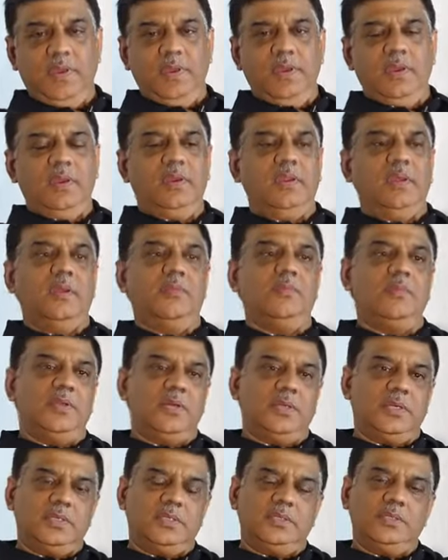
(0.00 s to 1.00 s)
And
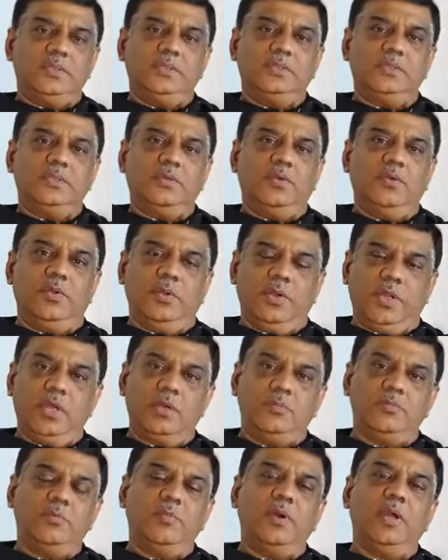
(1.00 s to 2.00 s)
Aimra, All
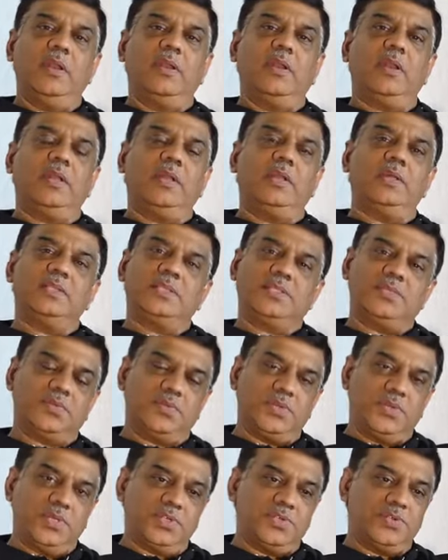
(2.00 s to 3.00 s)
India Mobile Retailers
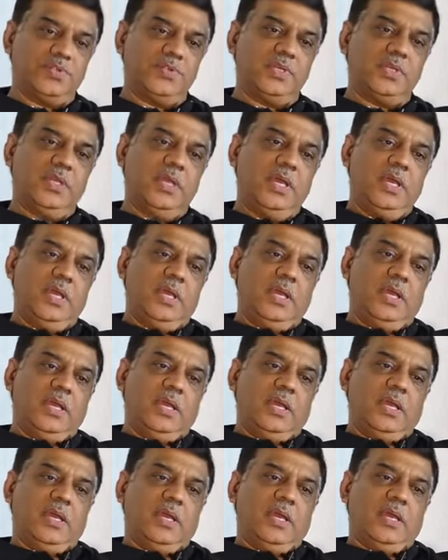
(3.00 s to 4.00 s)
Association,
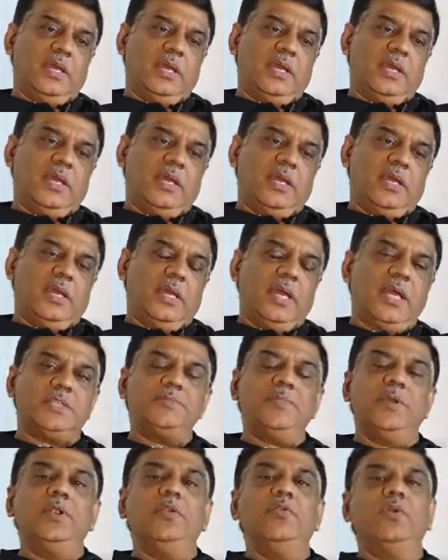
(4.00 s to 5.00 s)

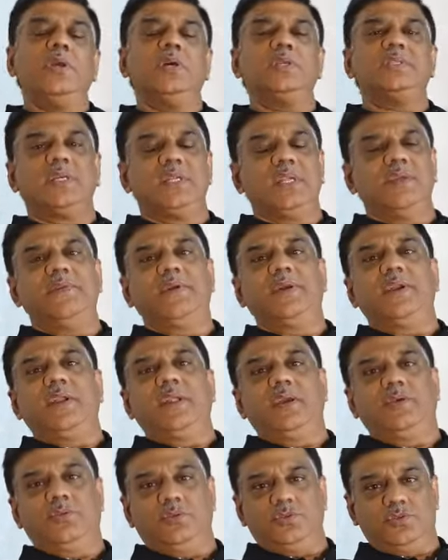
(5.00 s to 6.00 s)
has been doing a
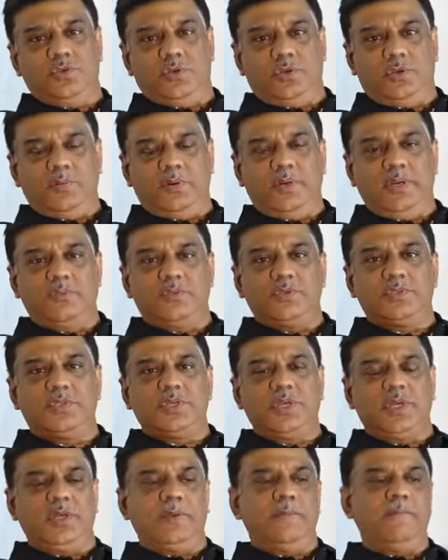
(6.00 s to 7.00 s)
significantly good job, I would
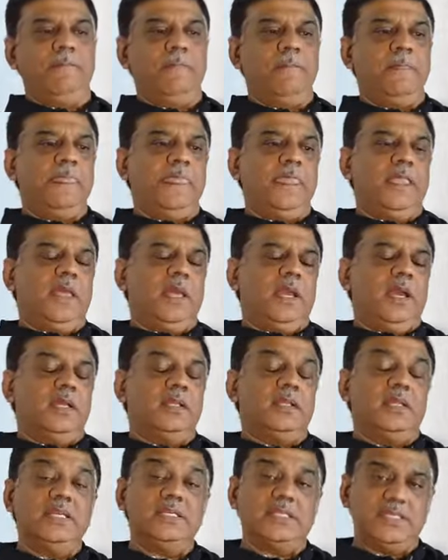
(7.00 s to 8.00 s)
say.
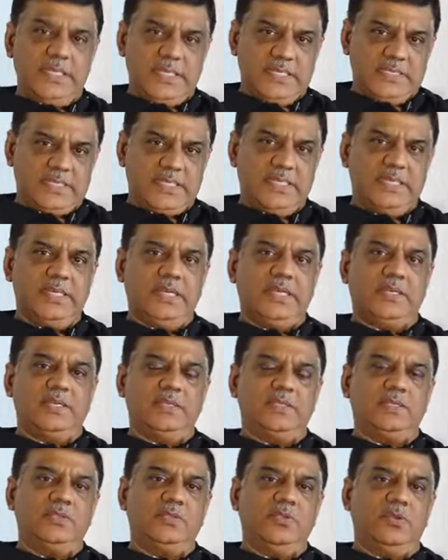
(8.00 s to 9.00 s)
And the reason I say that
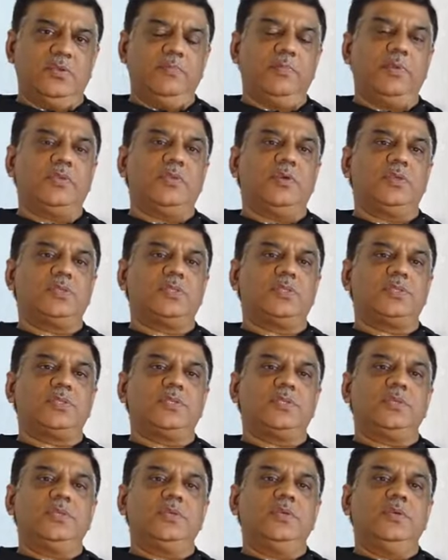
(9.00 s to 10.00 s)
is not
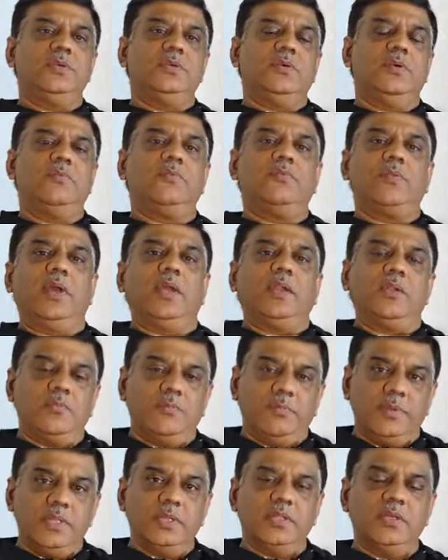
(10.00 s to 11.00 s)
because of trying to
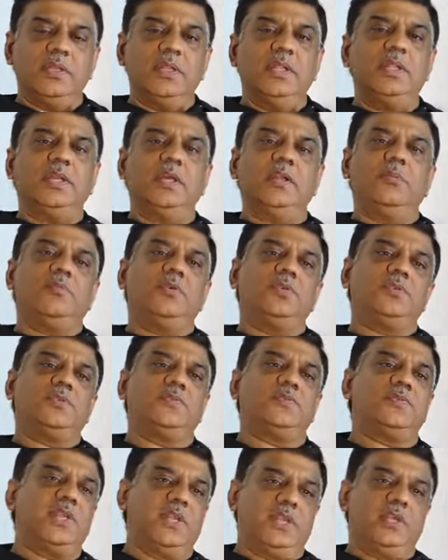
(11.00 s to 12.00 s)
bring the retail points
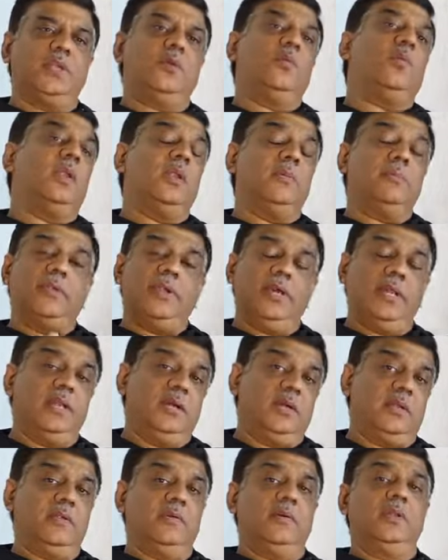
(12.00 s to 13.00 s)
of sale under one
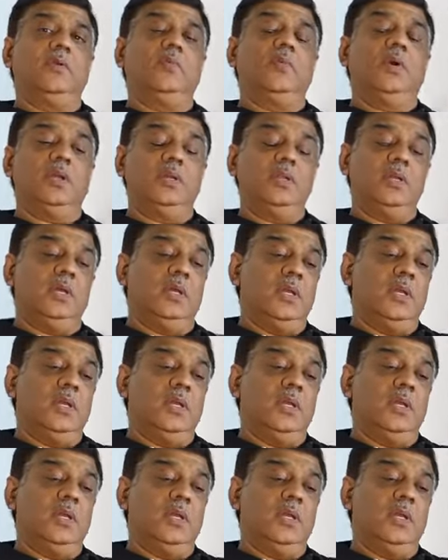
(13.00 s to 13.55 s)
umbrella, under one